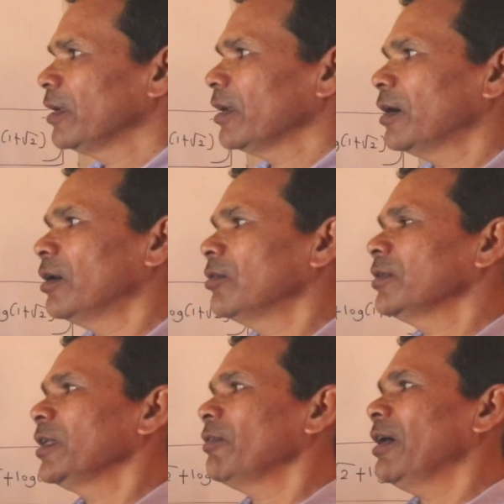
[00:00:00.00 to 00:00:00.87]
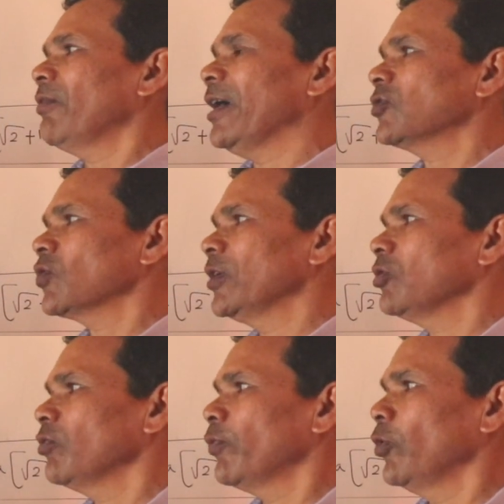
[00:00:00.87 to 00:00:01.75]
Now y square
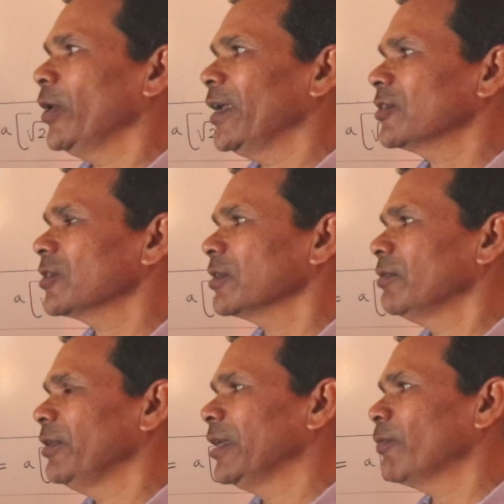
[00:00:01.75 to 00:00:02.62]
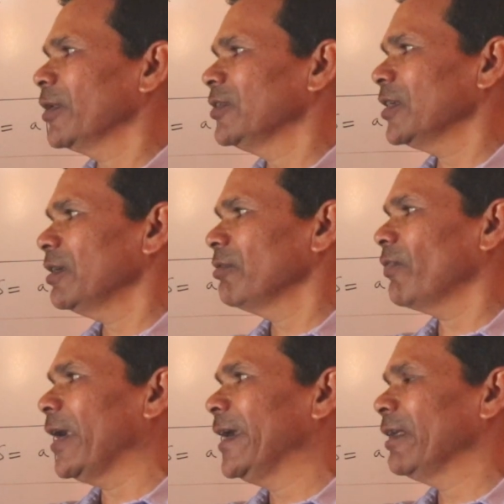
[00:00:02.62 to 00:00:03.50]
is equal to 4x, we differentiate, we
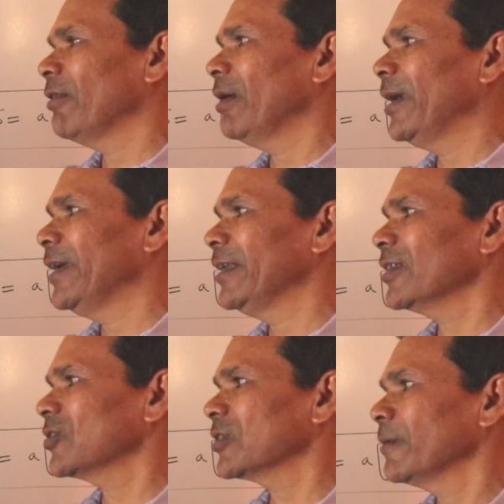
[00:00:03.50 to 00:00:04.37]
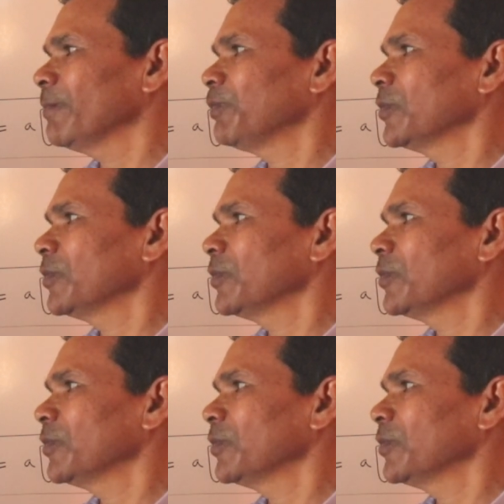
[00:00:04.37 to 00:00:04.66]
find dy by dx.